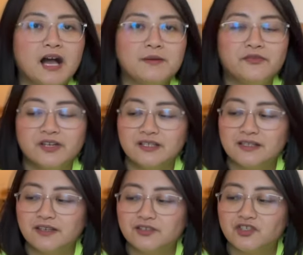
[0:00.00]
I'm
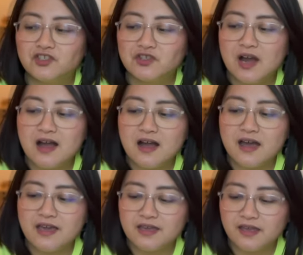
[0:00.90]
finally gonna
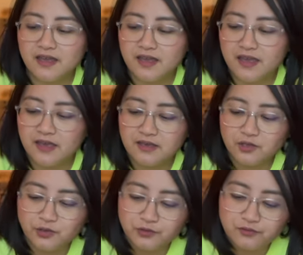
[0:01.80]
try a
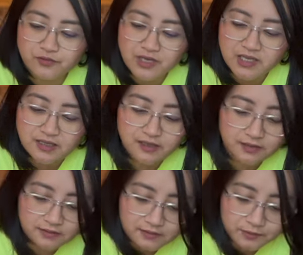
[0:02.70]

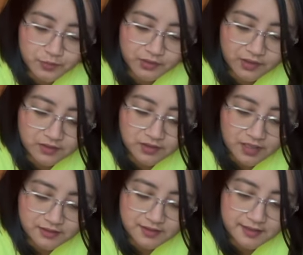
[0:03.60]
Korean
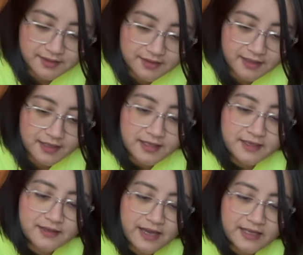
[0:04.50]
product
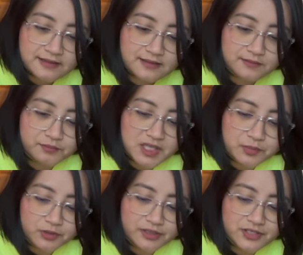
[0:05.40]
that
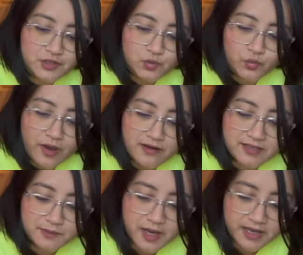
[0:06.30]
people are
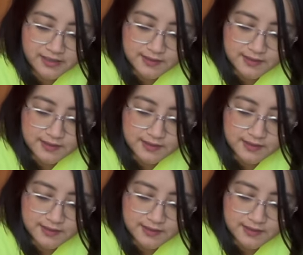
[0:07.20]
swearing by.